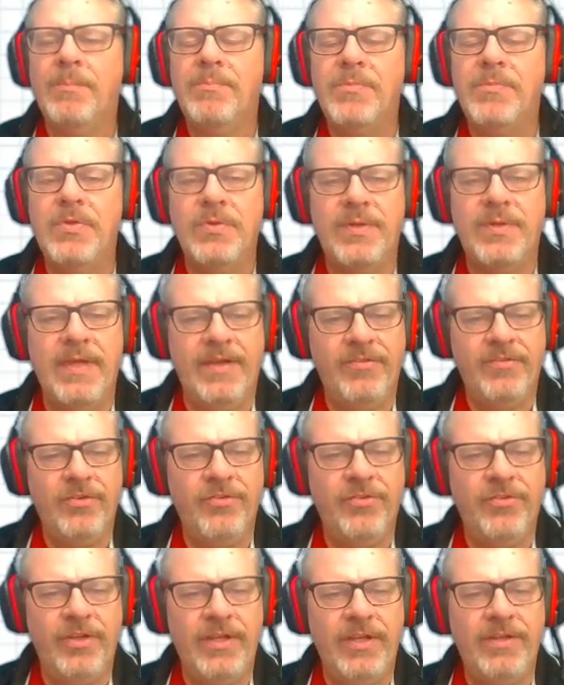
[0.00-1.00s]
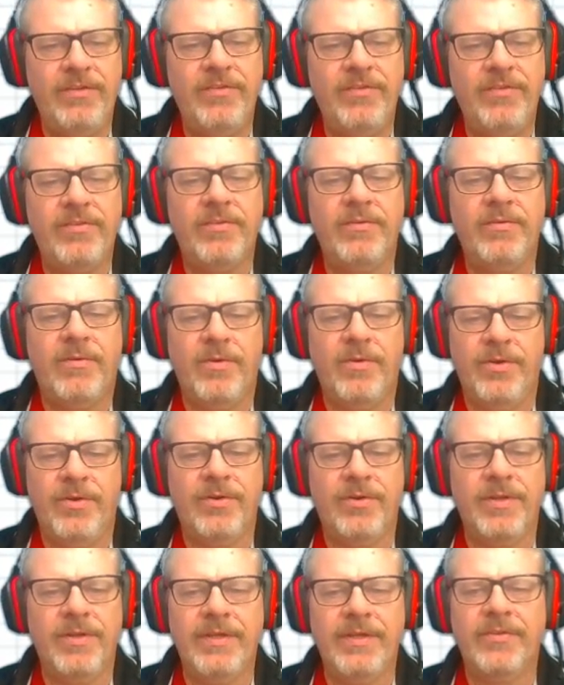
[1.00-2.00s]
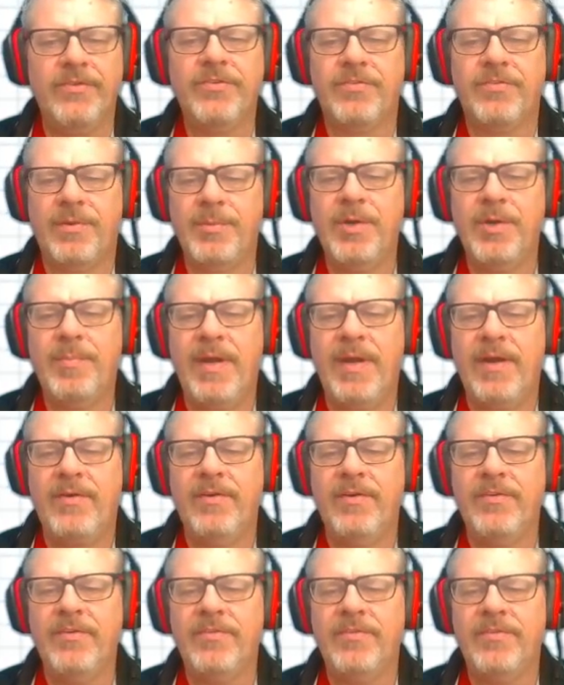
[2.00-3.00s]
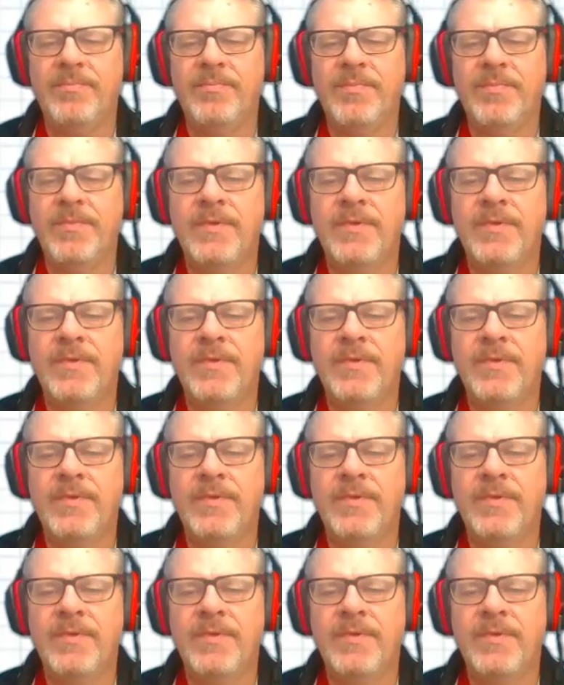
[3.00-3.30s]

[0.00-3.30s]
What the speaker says: You get your genes or your alleles from your parents,